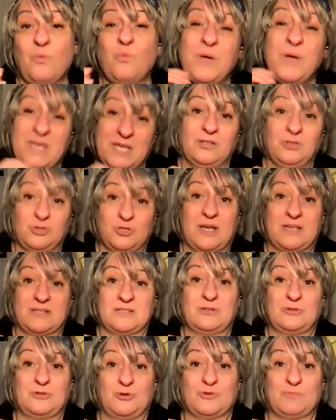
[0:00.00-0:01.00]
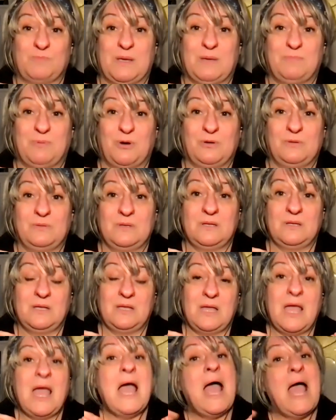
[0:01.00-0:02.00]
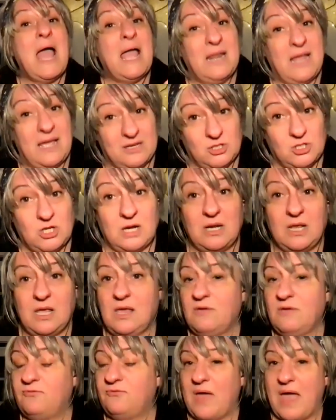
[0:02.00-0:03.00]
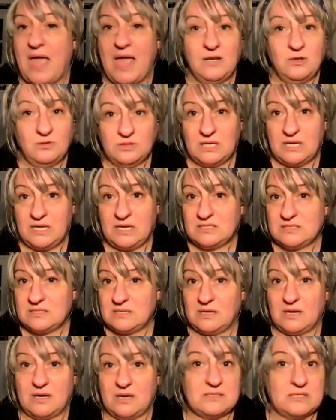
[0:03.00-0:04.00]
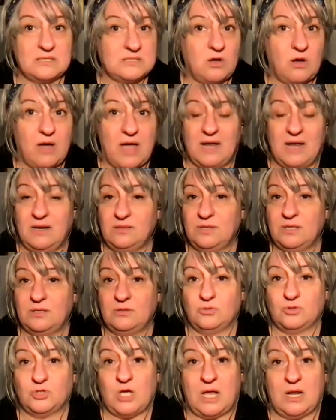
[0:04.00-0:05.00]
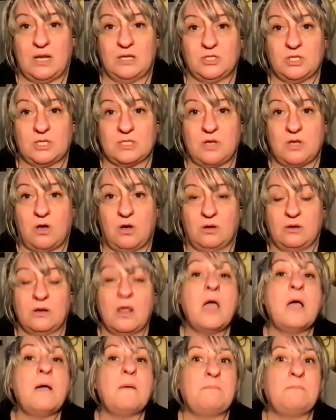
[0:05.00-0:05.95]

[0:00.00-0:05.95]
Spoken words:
We can trust those people. And actually, if any of the listeners has got anything to challenge us on,